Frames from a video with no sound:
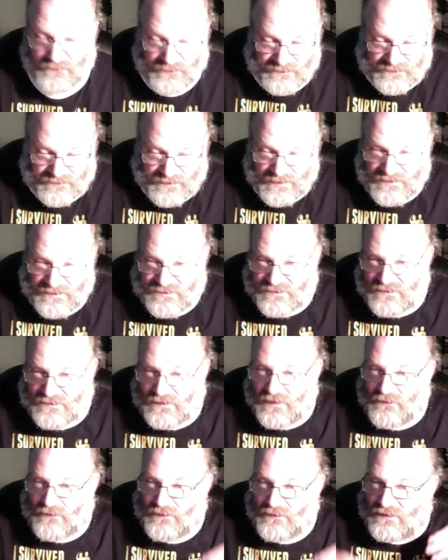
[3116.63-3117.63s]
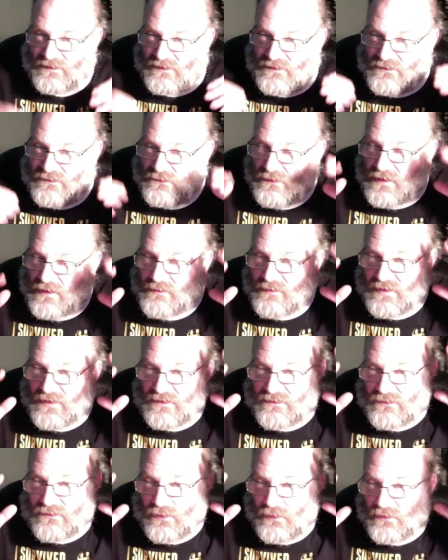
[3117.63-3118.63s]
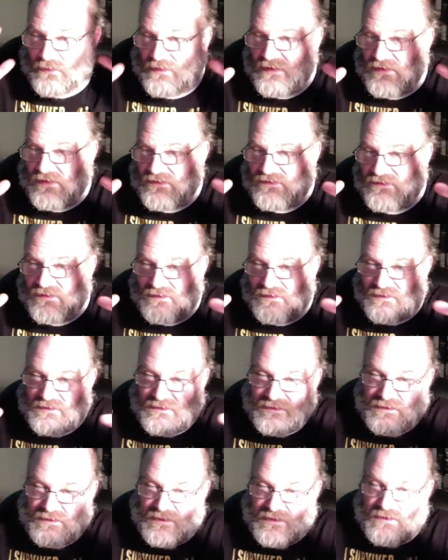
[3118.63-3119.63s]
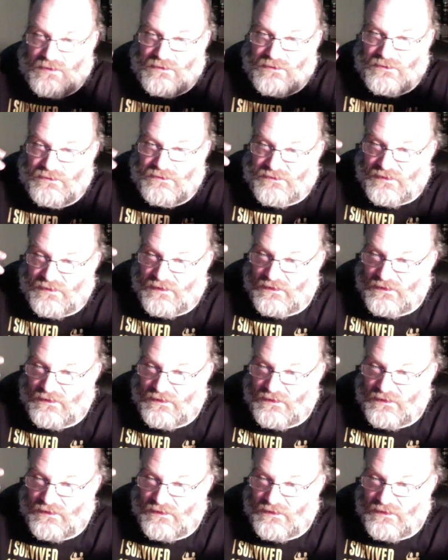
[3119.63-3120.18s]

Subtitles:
Thanksgiving, these great big turkeys, and he used to